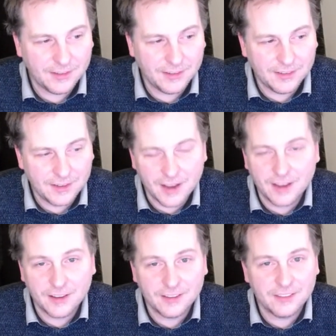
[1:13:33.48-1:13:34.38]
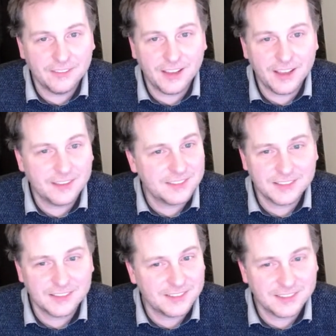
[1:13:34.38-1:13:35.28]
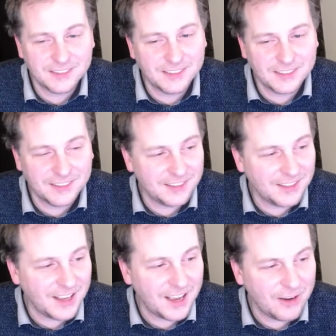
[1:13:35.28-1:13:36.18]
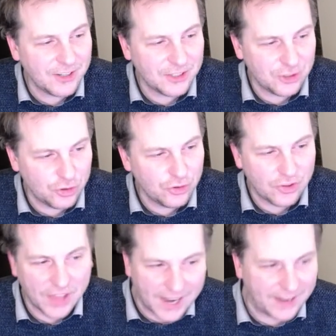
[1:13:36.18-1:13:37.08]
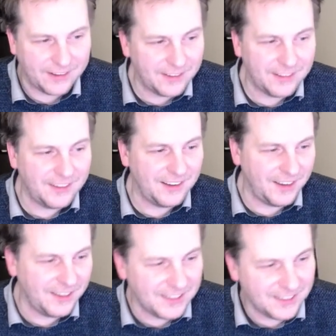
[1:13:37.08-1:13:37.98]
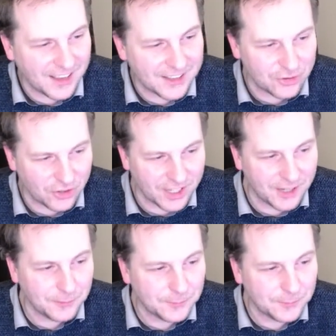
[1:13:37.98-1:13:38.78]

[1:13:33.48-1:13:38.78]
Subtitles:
Yeah, that's, how did you do that? I need that trick.